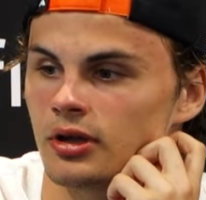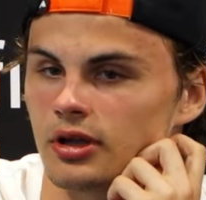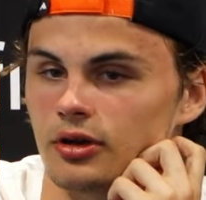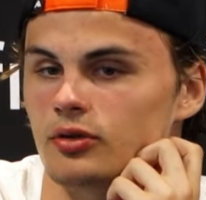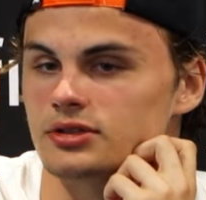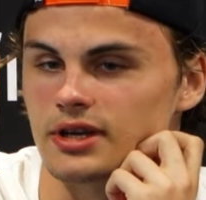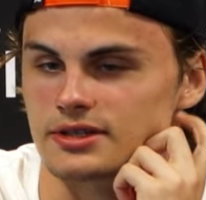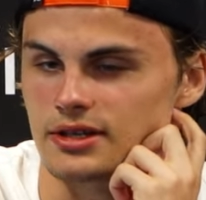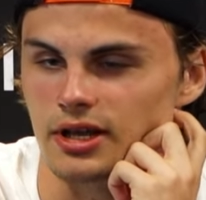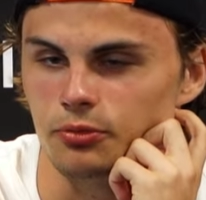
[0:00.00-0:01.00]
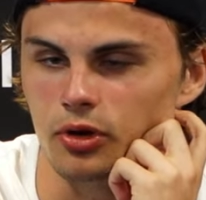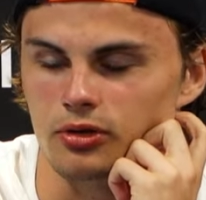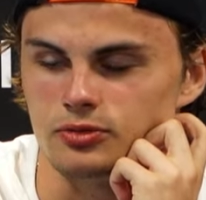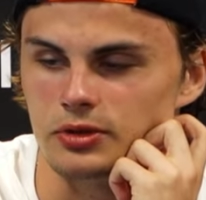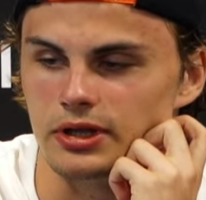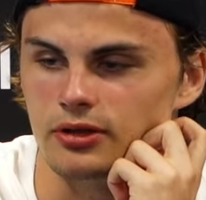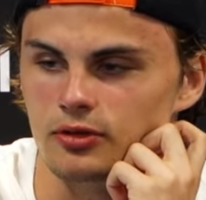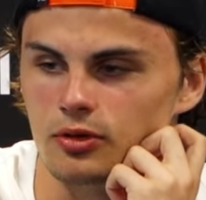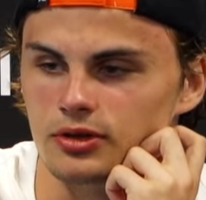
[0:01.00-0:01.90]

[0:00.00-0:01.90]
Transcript: he knows guys that had problems with that too,